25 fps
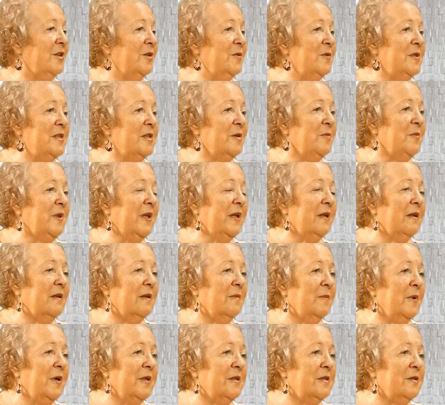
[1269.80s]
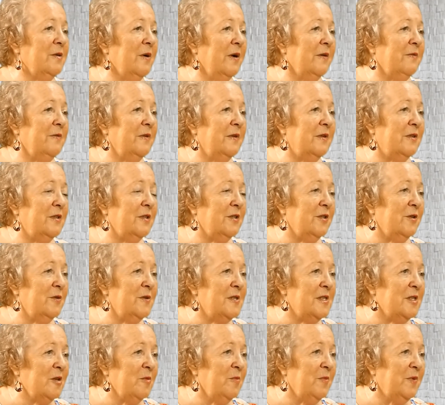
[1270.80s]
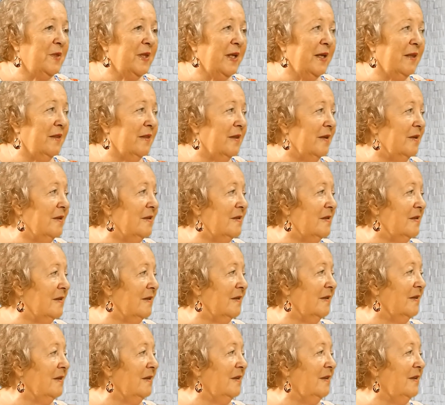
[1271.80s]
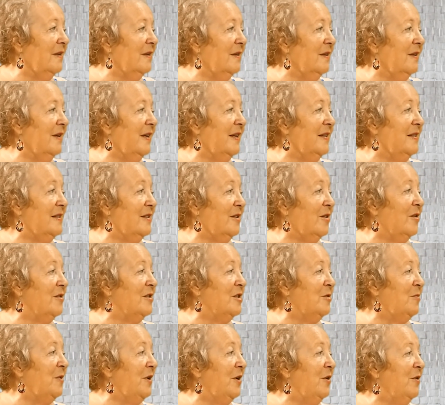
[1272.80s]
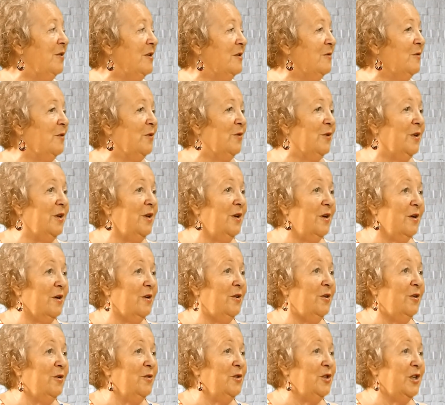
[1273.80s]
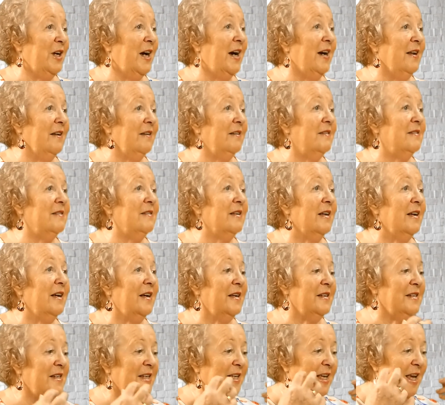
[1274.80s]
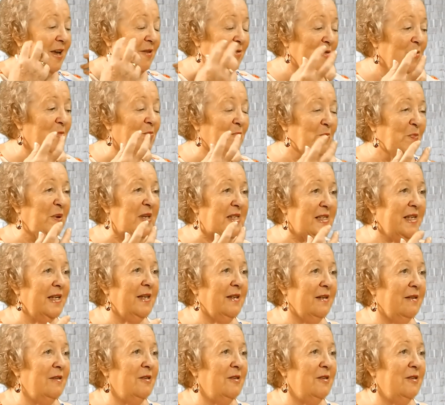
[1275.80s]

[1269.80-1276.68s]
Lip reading: To do something, but to do something that is going to be useful, that you can use your hands to keep them busy